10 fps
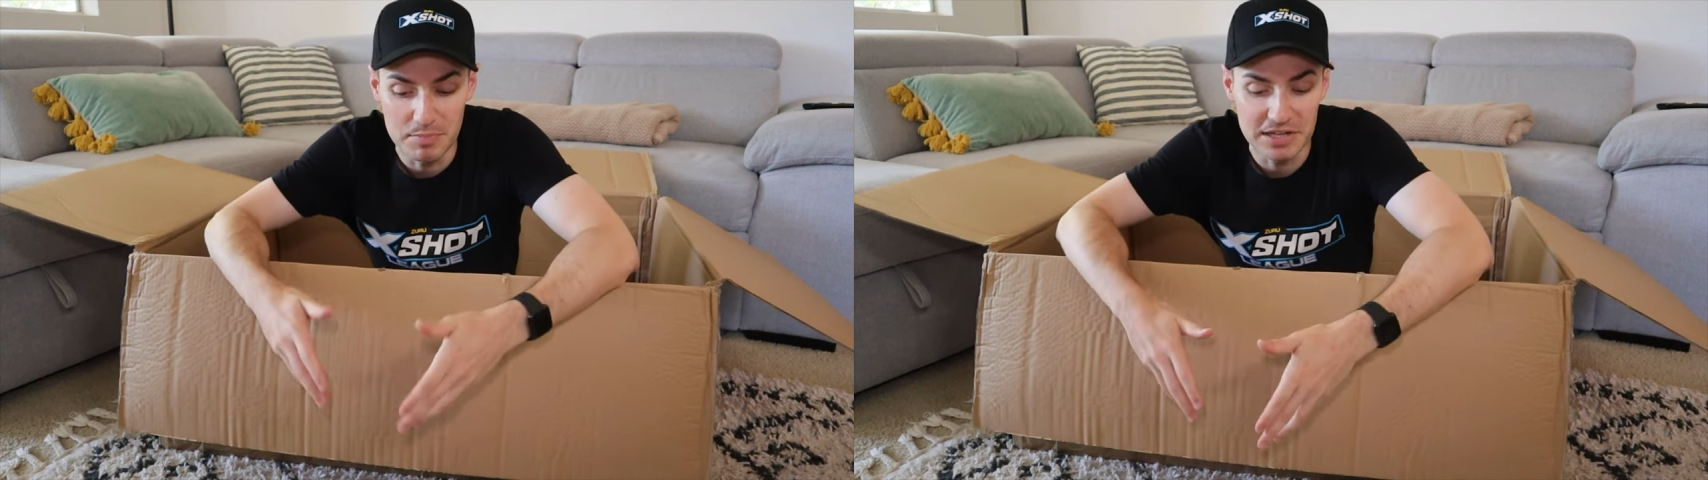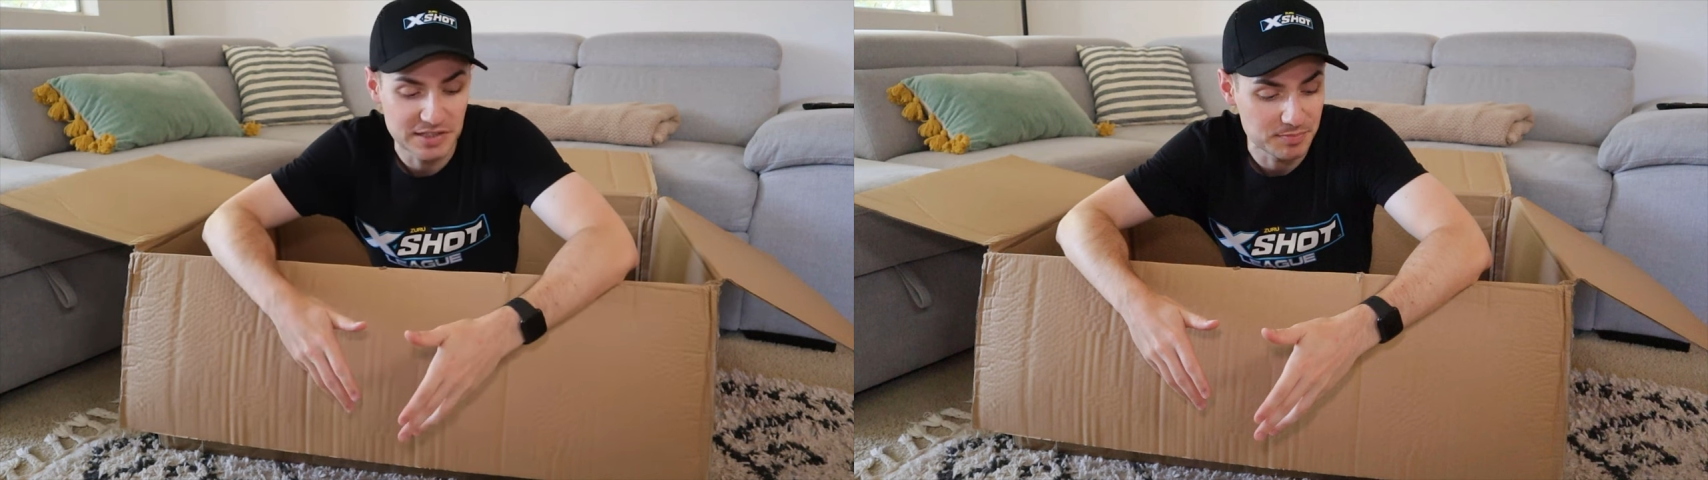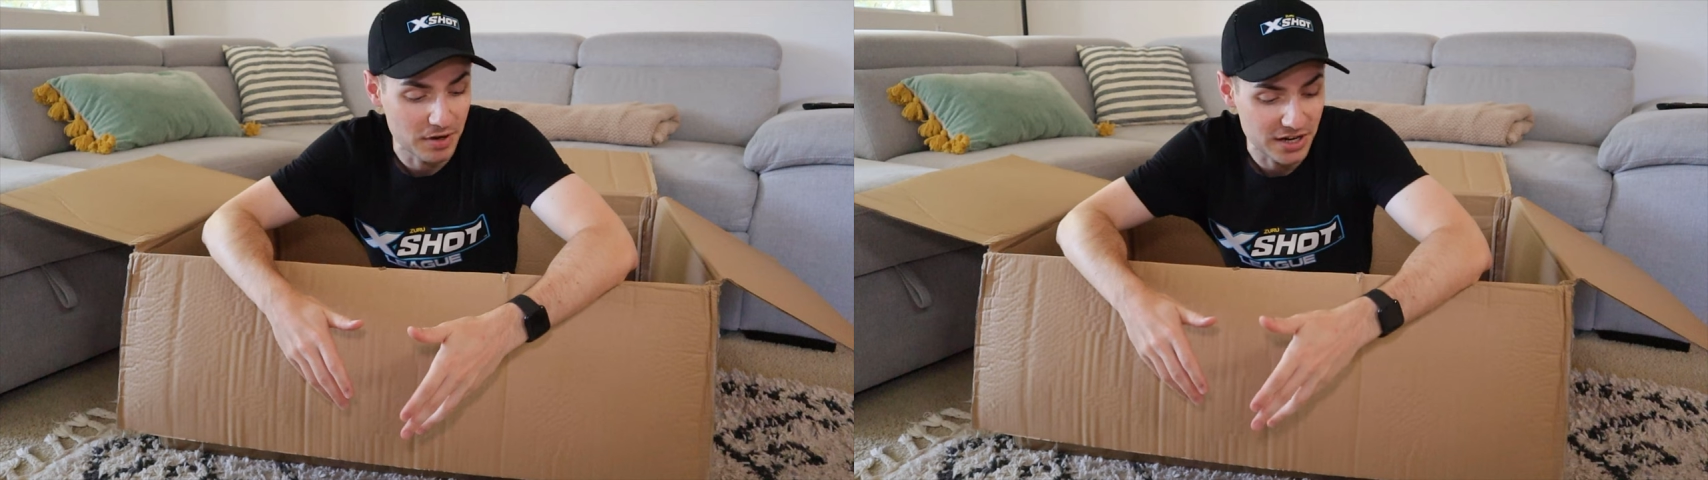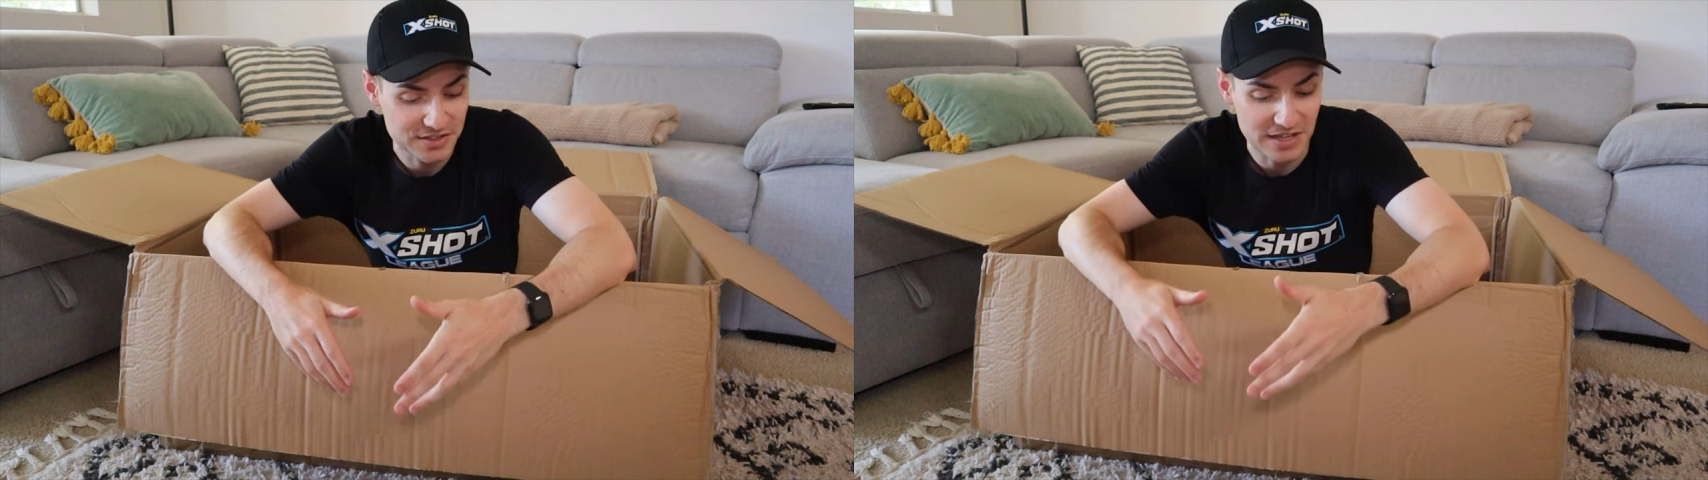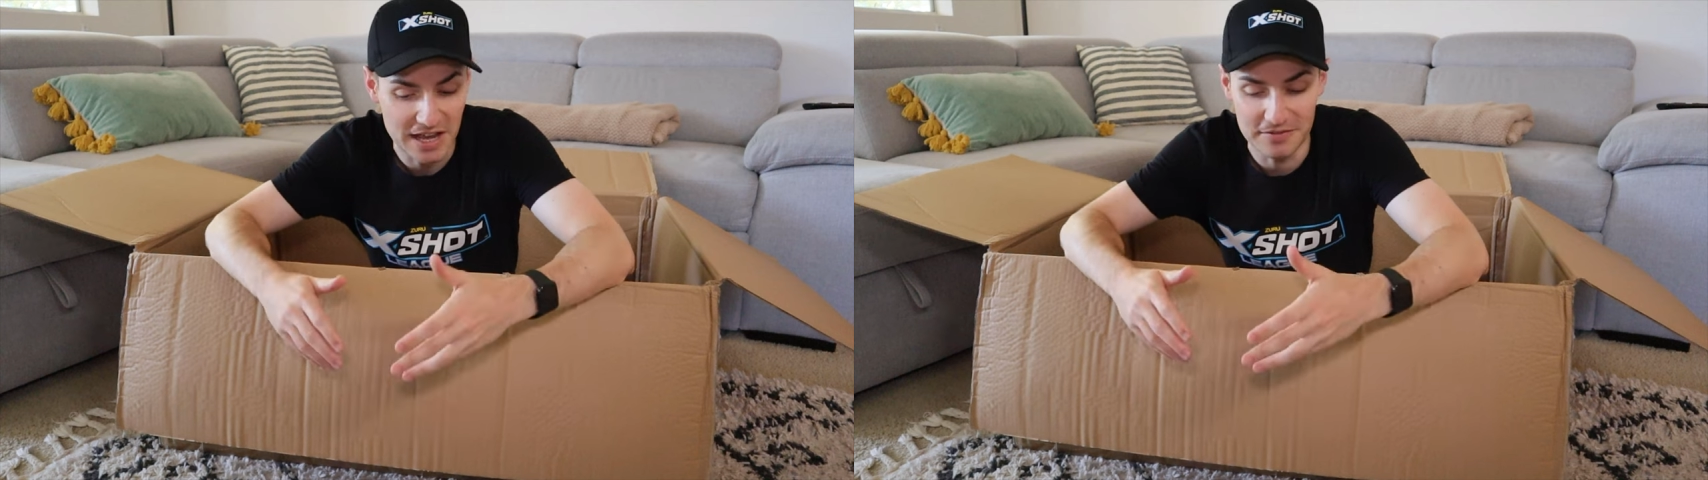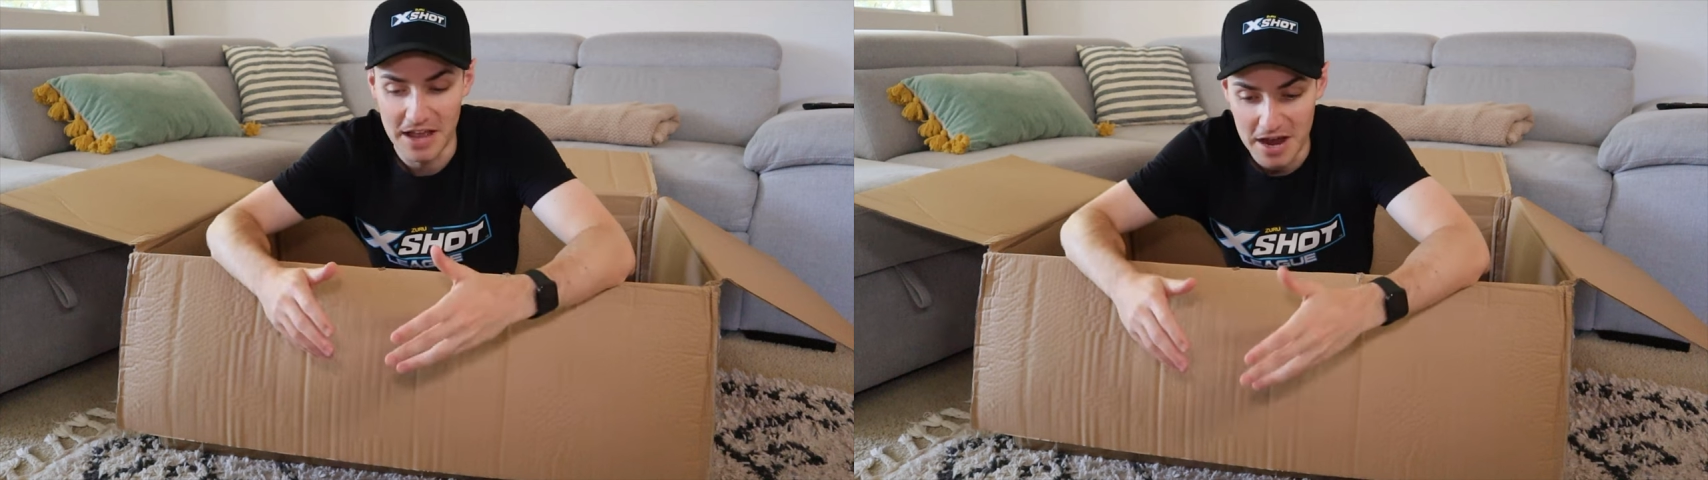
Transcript: biggest box they have